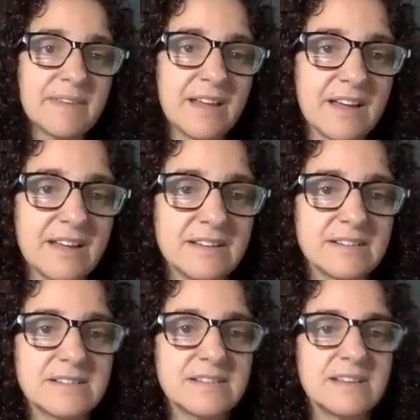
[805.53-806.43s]

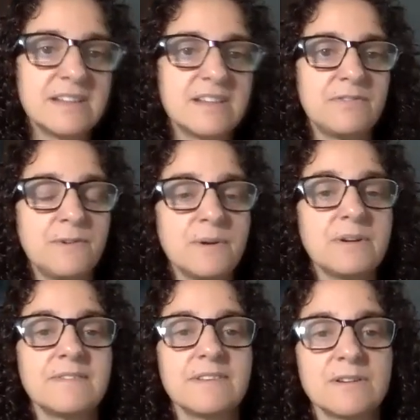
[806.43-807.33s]
And in the
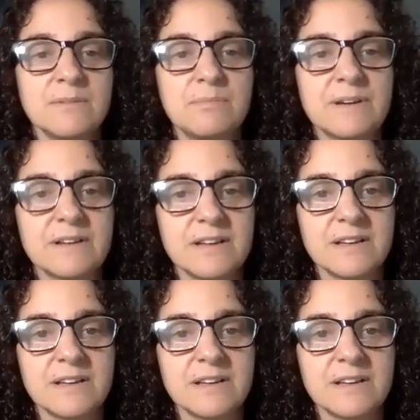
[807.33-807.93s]
forward of the cookbook,